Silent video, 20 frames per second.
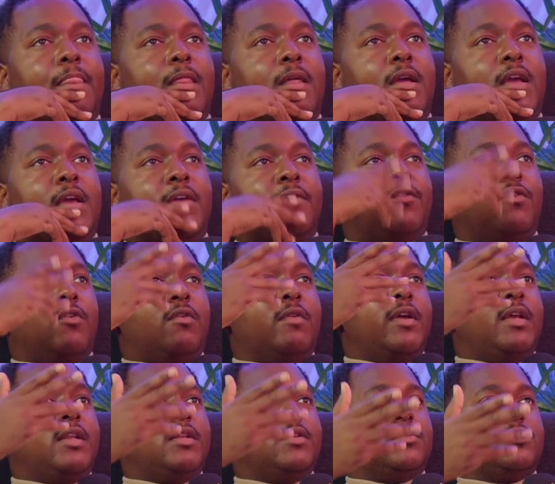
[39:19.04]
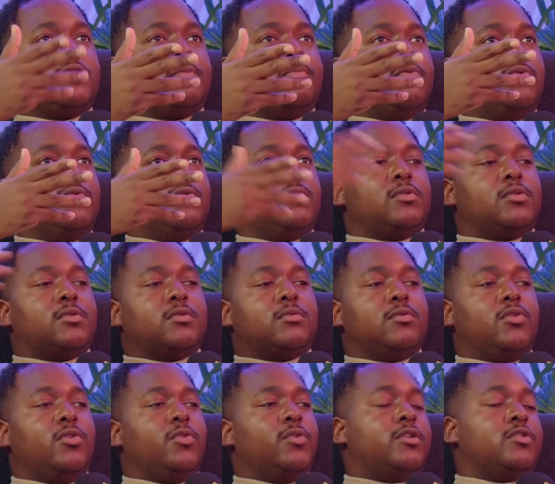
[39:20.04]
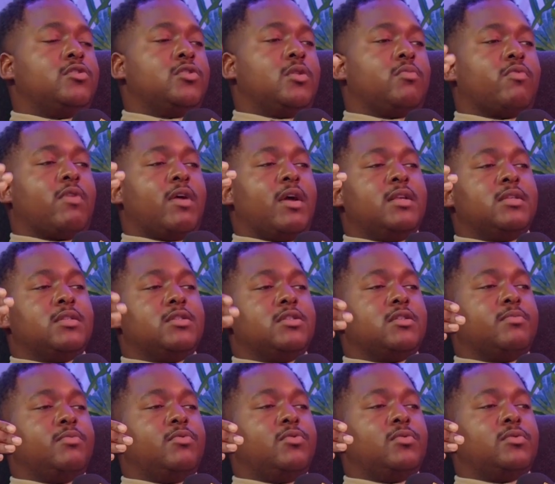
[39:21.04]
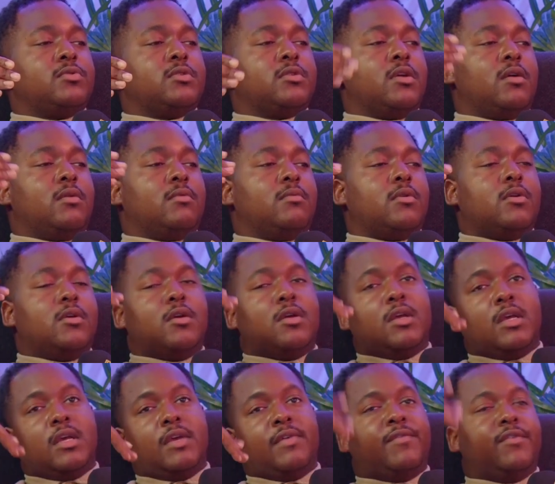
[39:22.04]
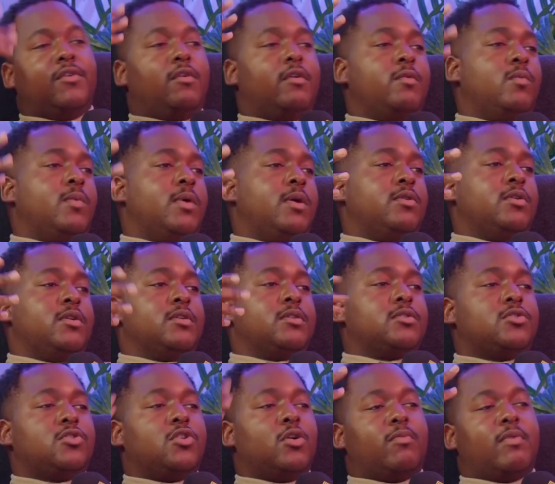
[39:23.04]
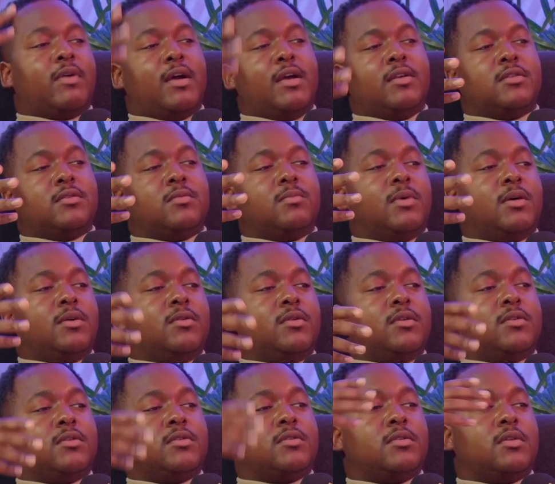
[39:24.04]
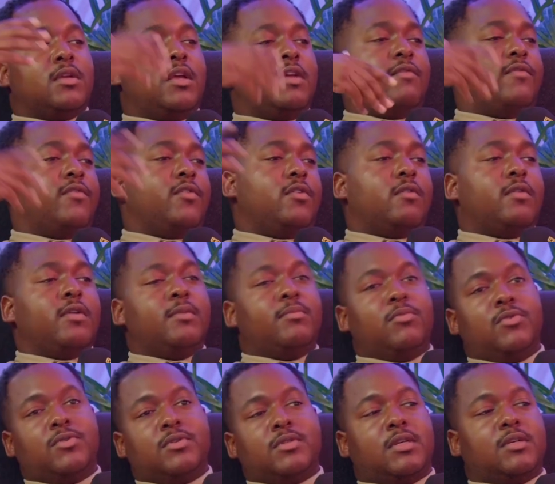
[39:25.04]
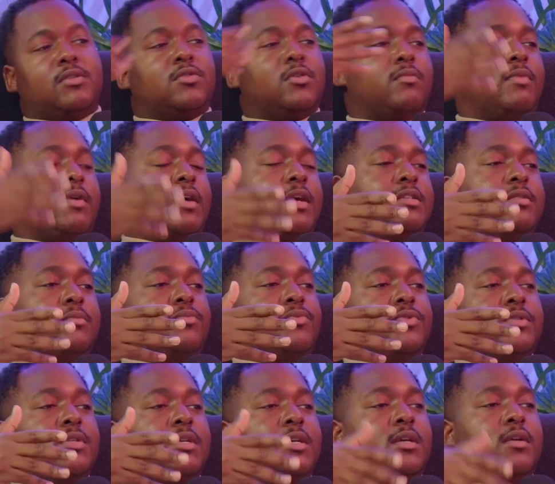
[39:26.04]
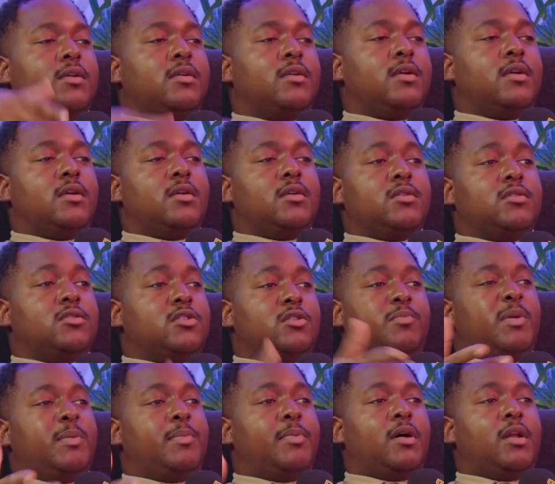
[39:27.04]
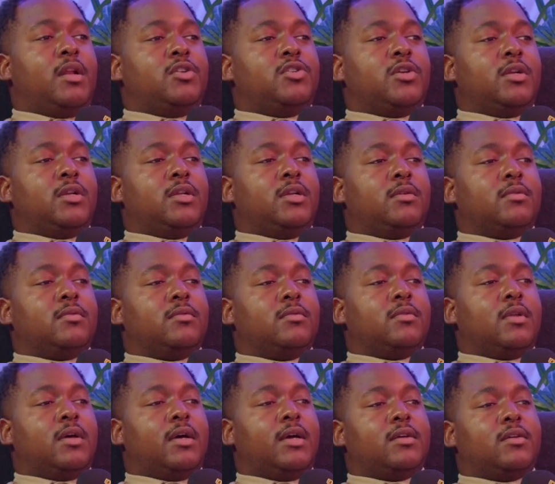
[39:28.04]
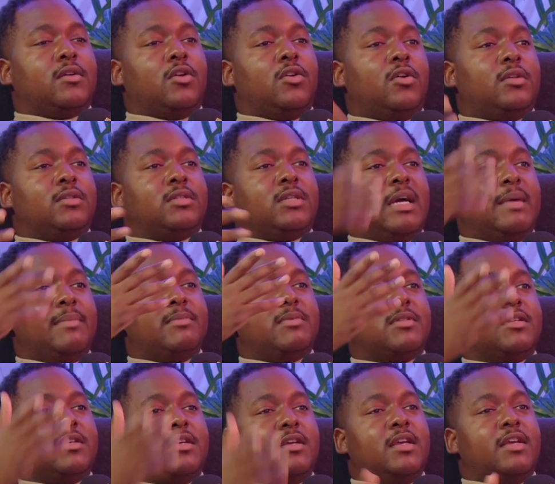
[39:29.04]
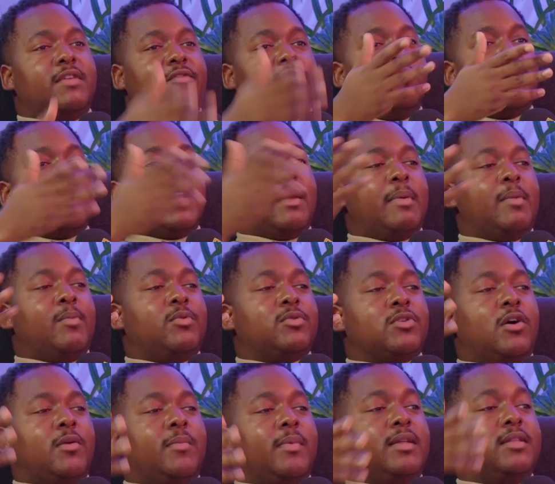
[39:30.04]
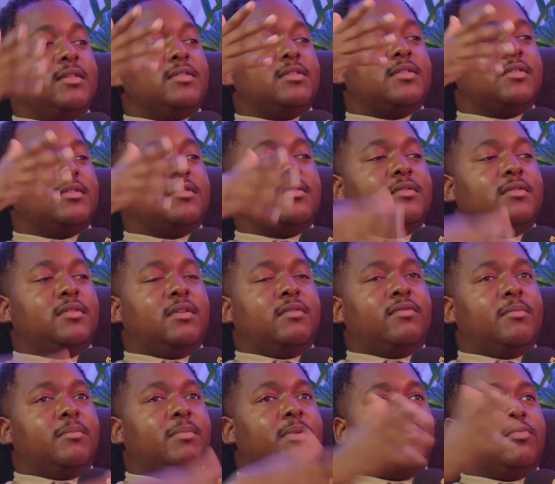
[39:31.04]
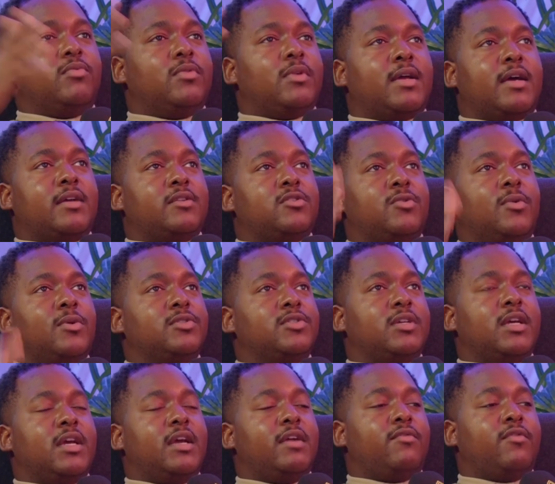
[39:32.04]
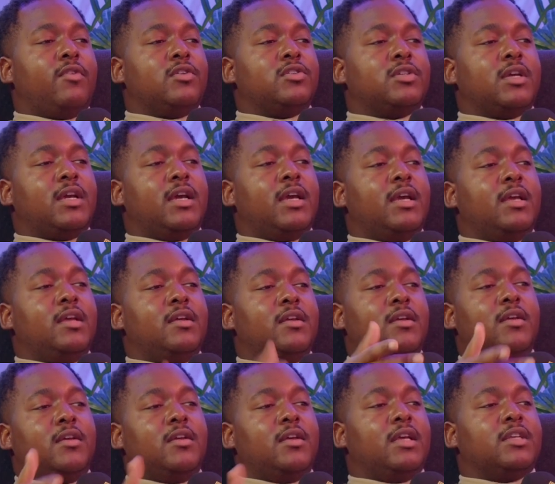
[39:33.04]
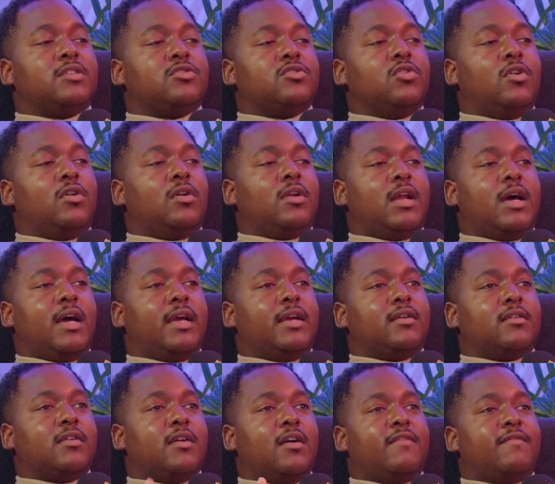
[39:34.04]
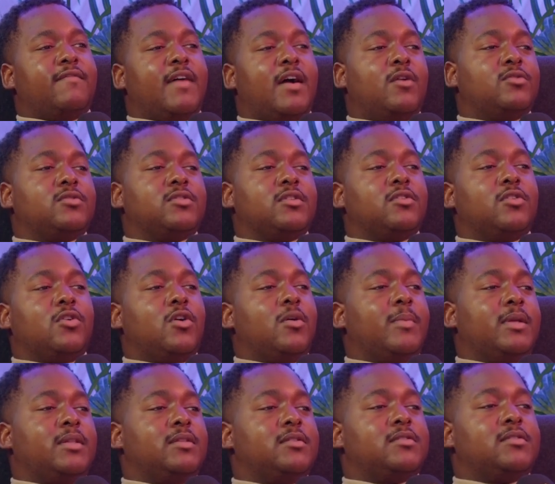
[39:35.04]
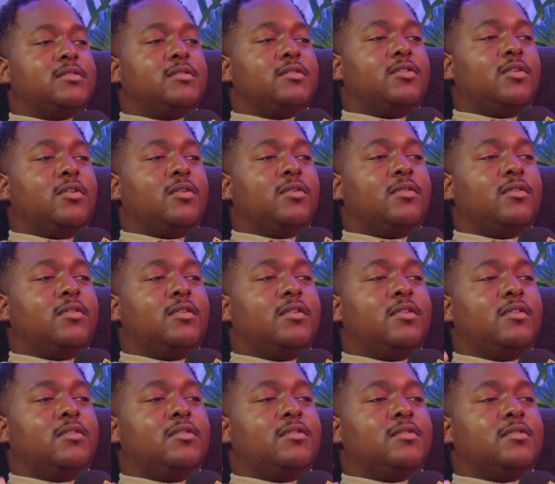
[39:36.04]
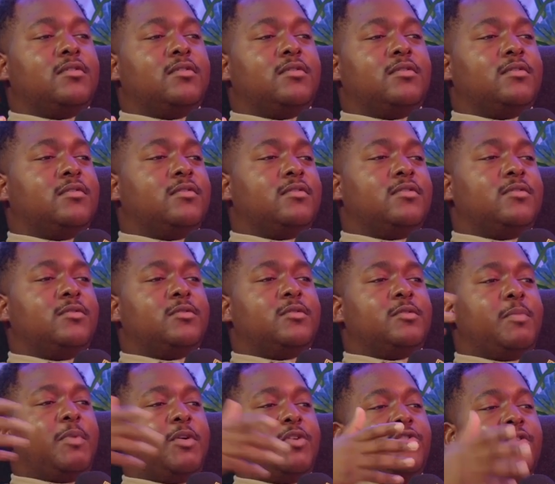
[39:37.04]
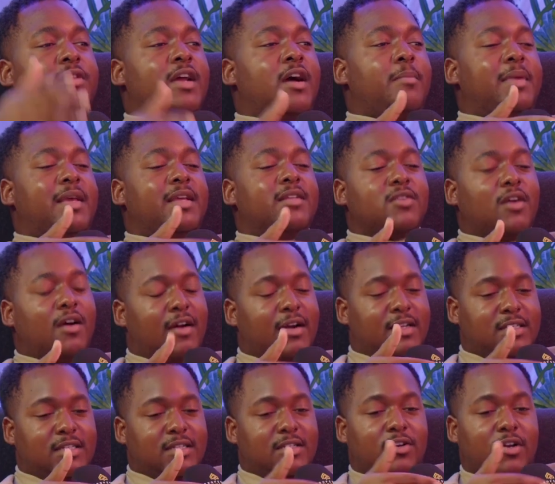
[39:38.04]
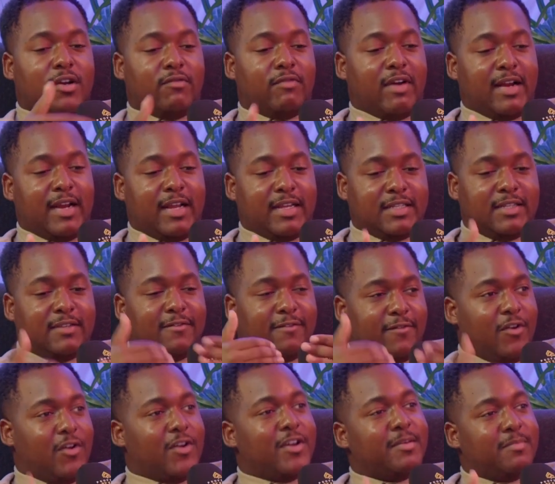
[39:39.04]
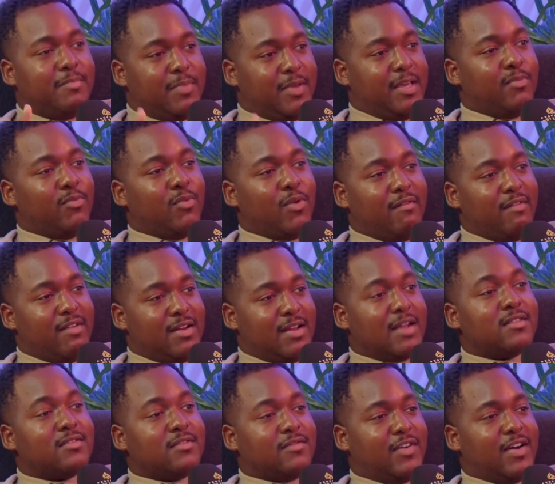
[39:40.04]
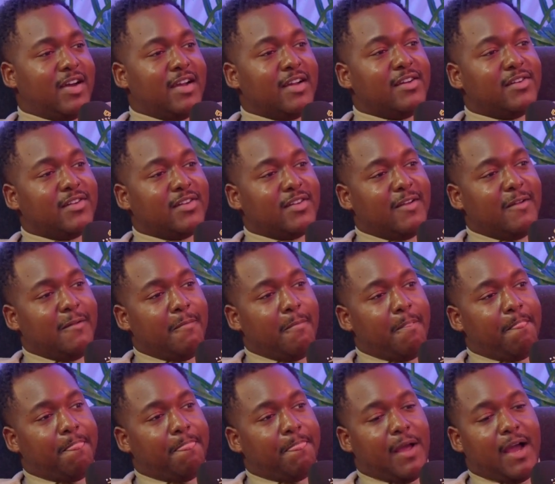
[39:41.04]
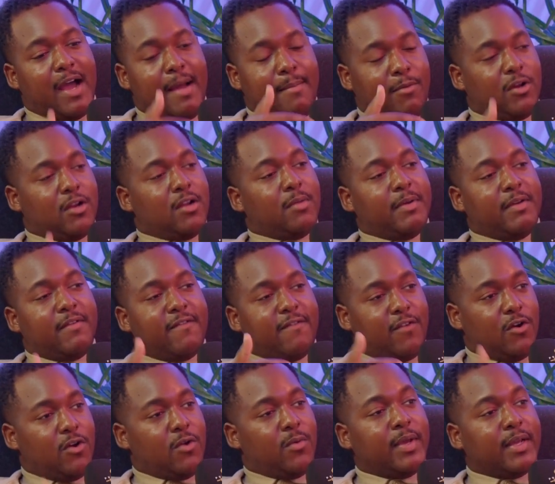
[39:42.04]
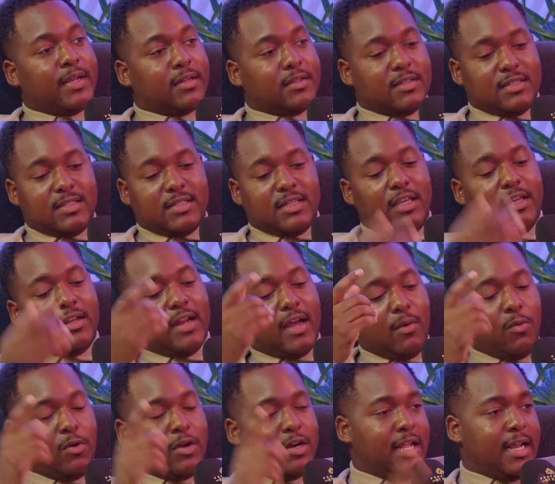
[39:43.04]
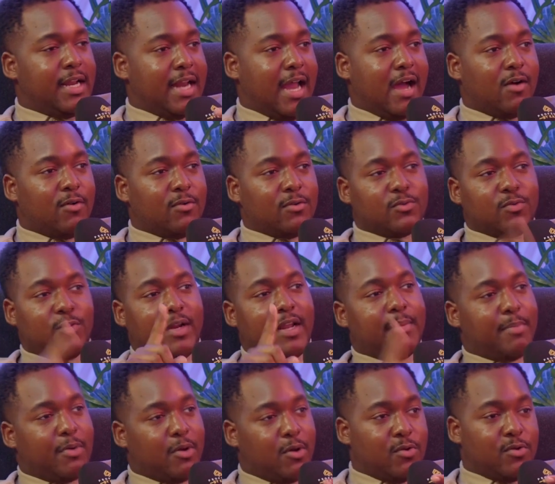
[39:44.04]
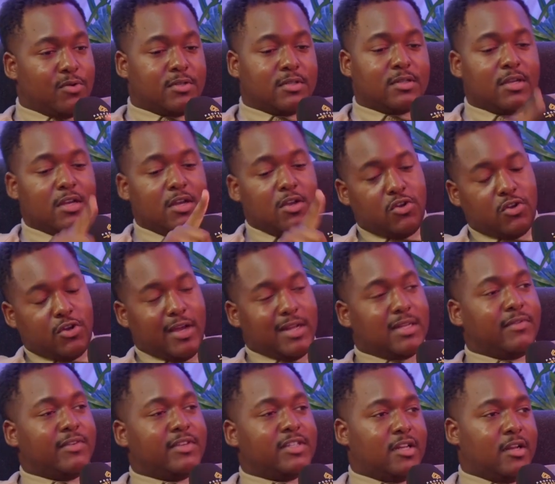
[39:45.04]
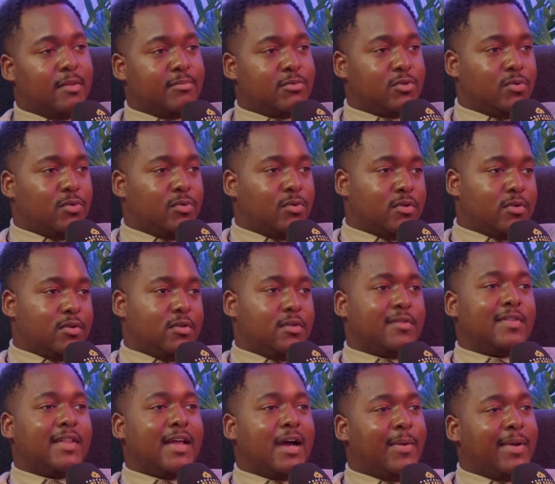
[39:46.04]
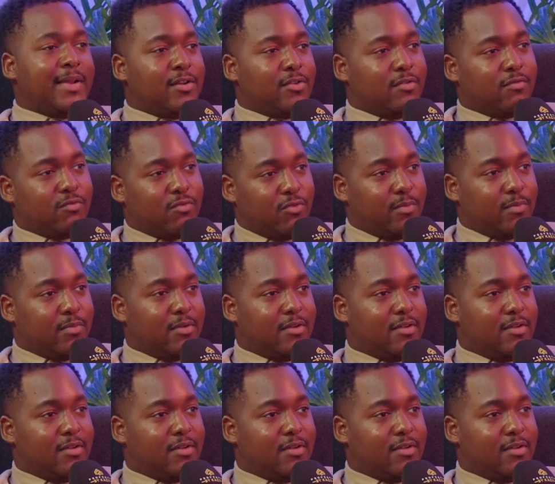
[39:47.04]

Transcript: if you're in sports, who are the top writers in sports? If you're in wellness, top writers in wellness. If you're in music, top writers in music. Just be part of the journey. Like a lot of times, if you look at people's comments, even people like 200K, 300K, it's not like 1,000 comments, you know? But you now being targeted and going, right, there's these 30 people I've identified that I'm going to be following to see like what they announce, what they post, going to visit them, talk. You're now in the room.